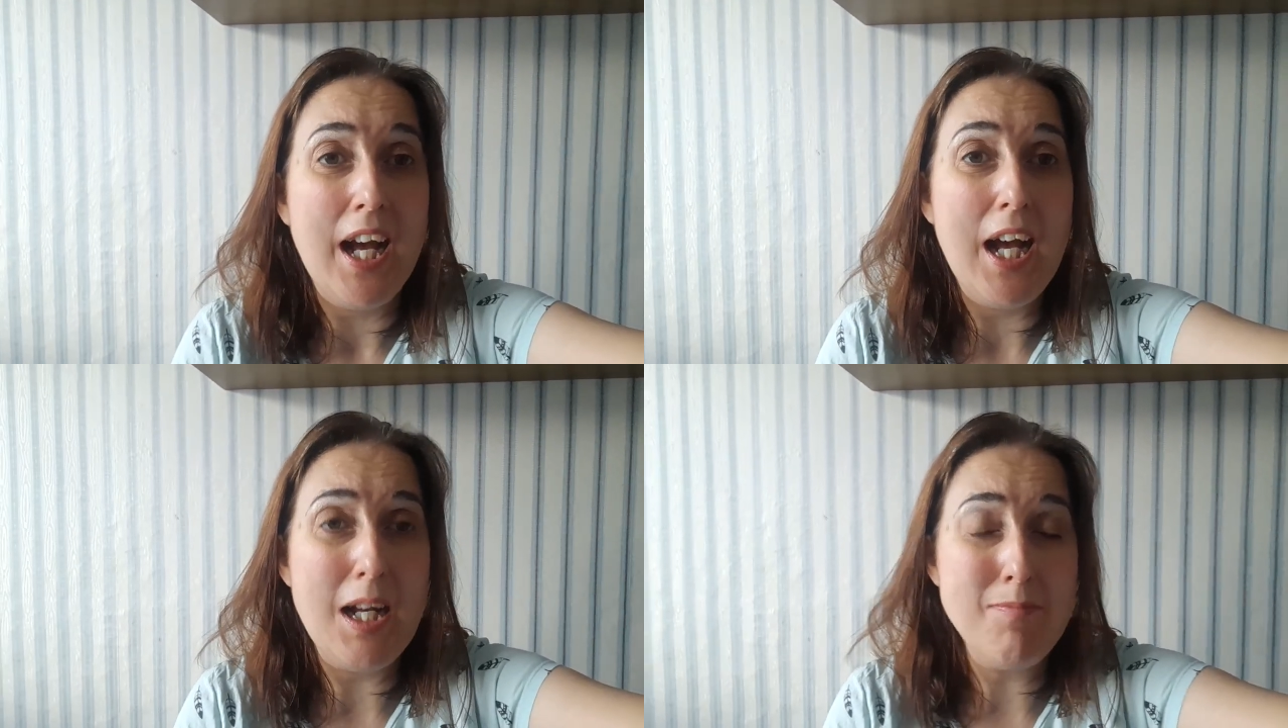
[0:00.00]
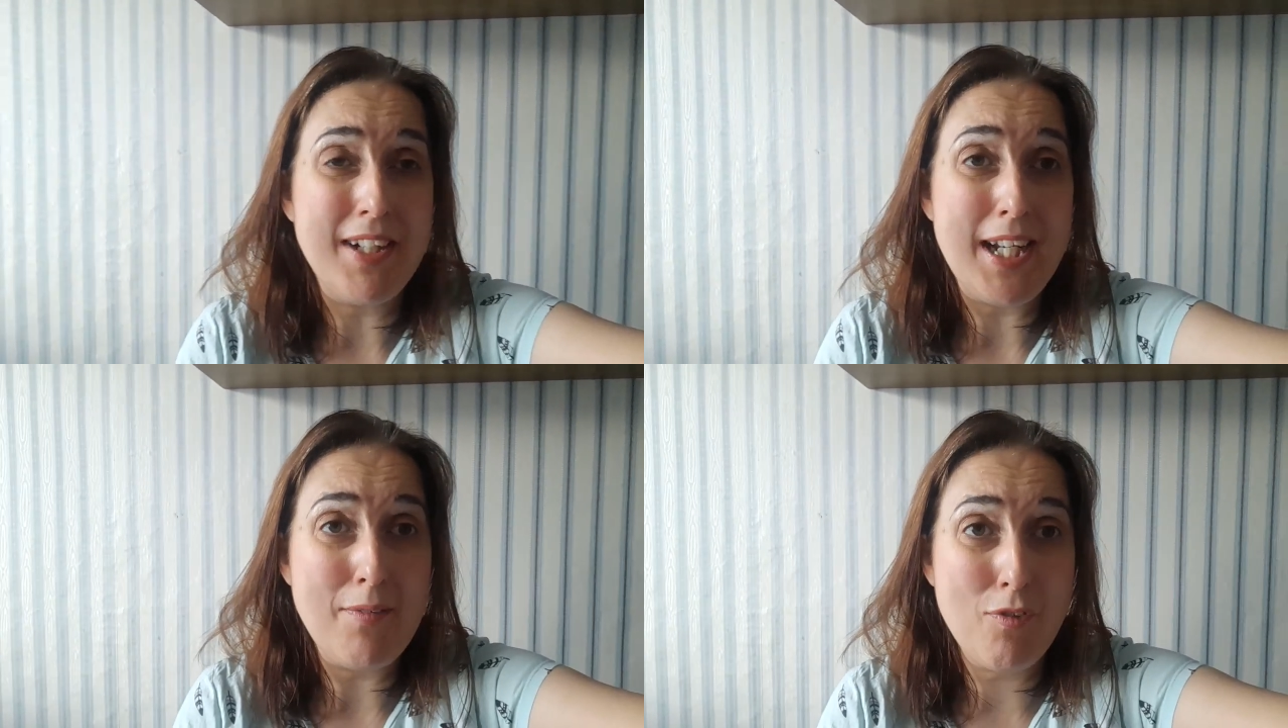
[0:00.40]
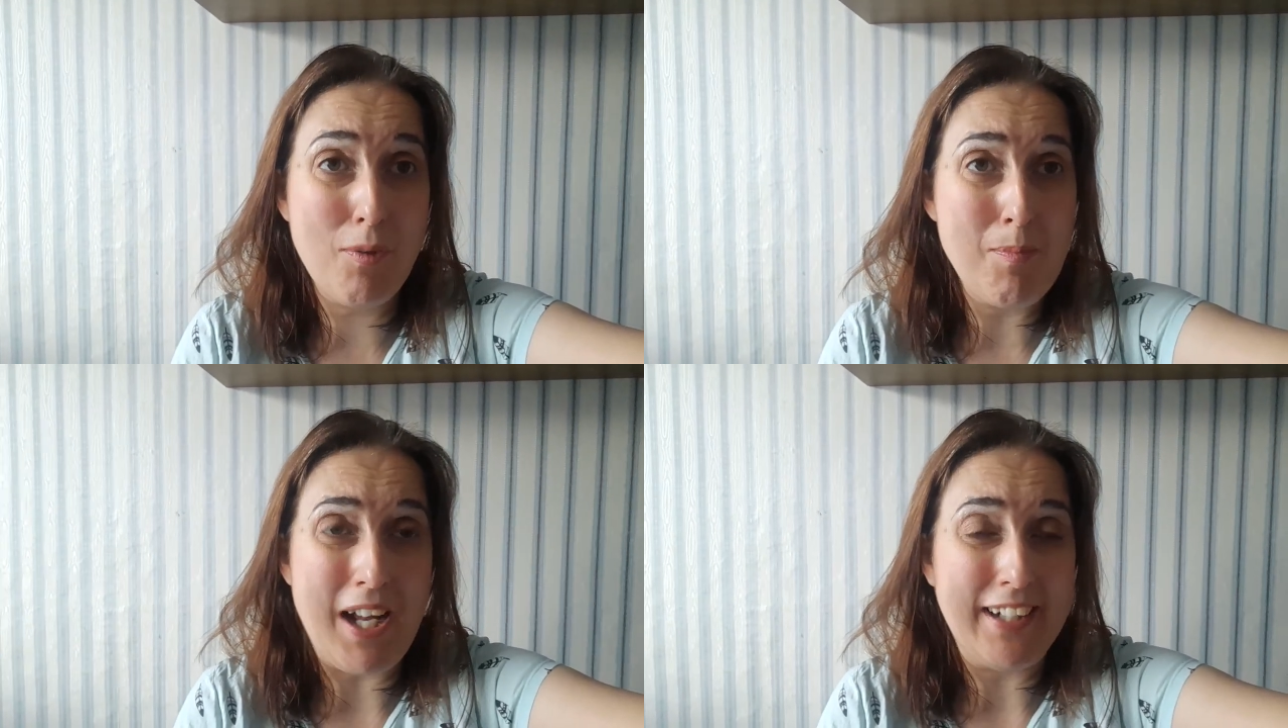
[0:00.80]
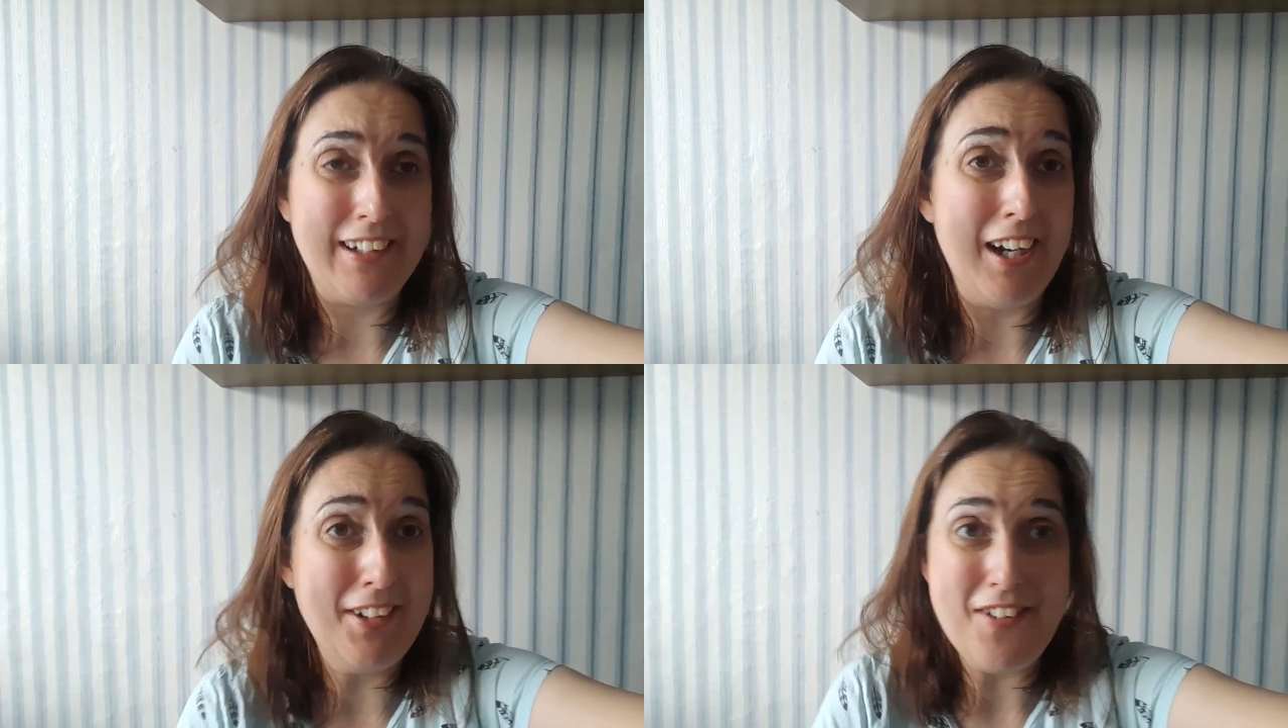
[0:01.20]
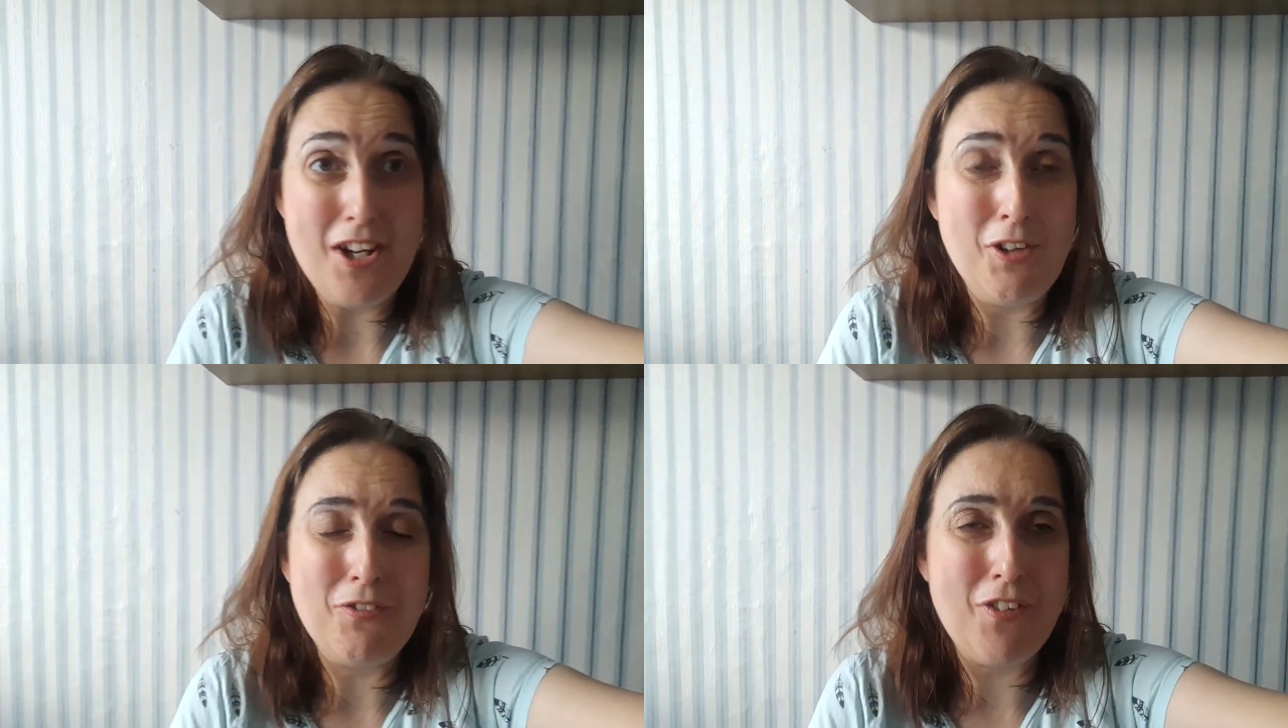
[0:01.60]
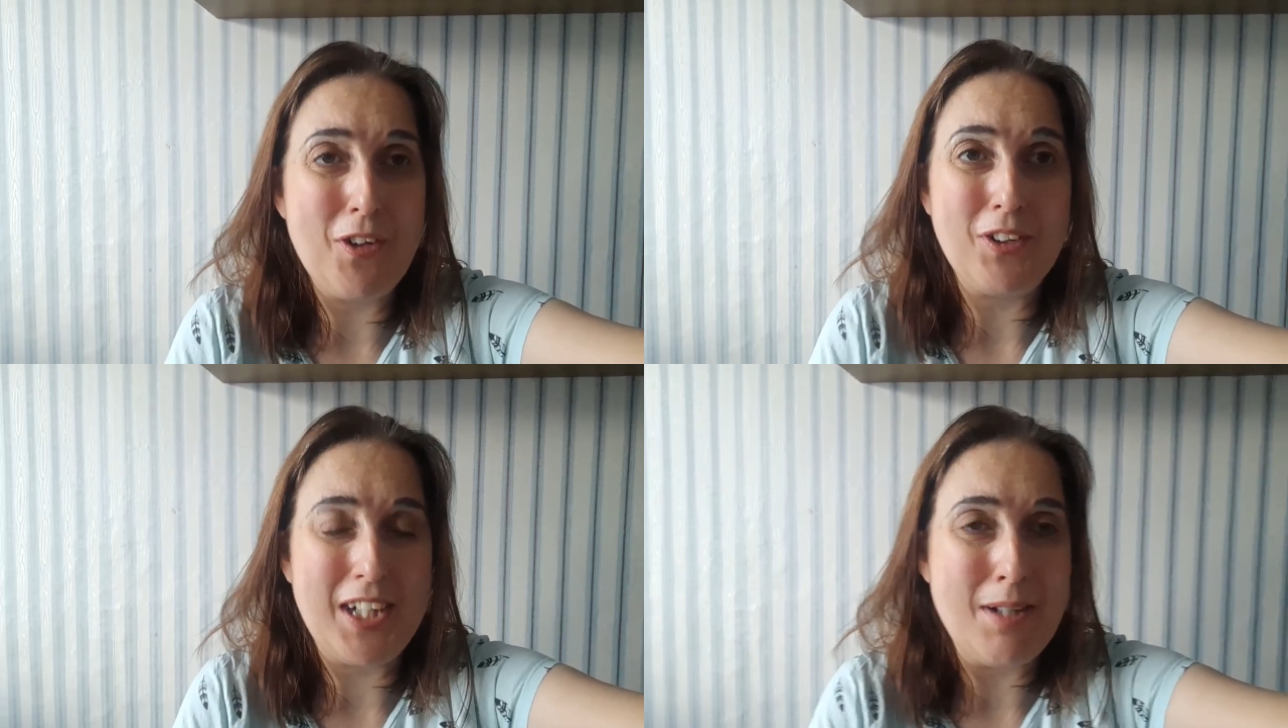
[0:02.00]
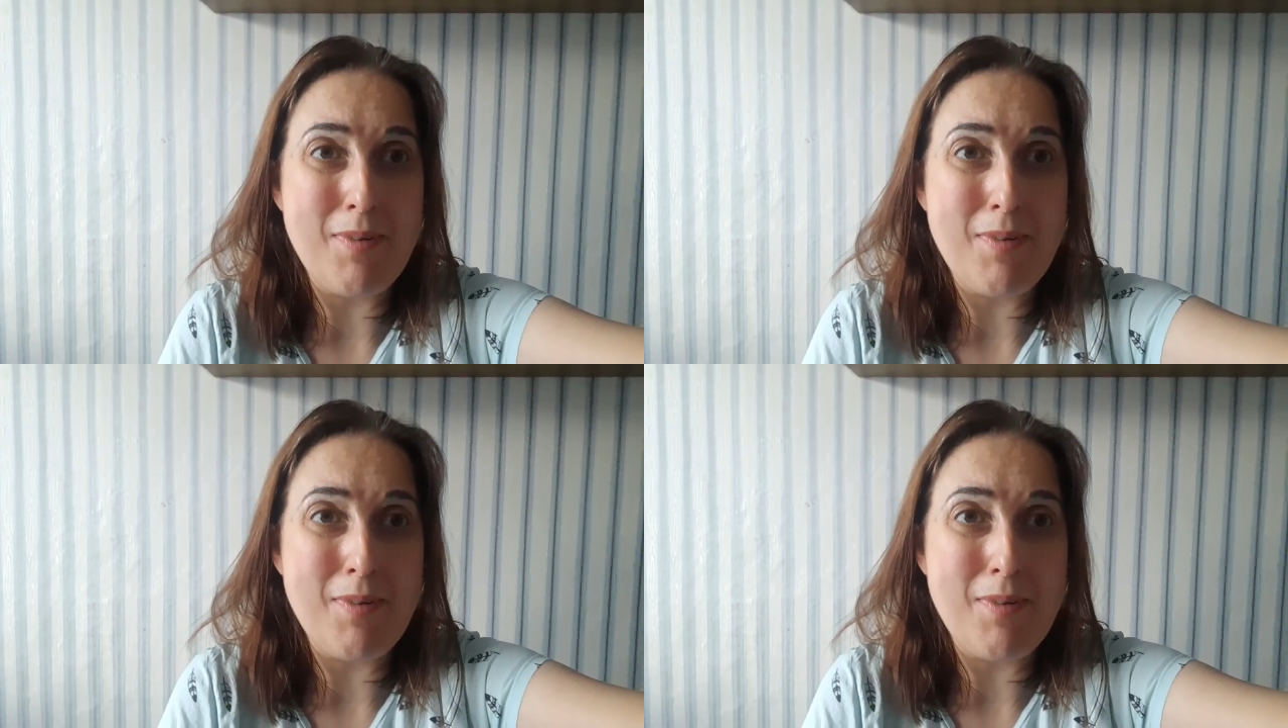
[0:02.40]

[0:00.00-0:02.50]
Um, my name's Rebecca and I love talking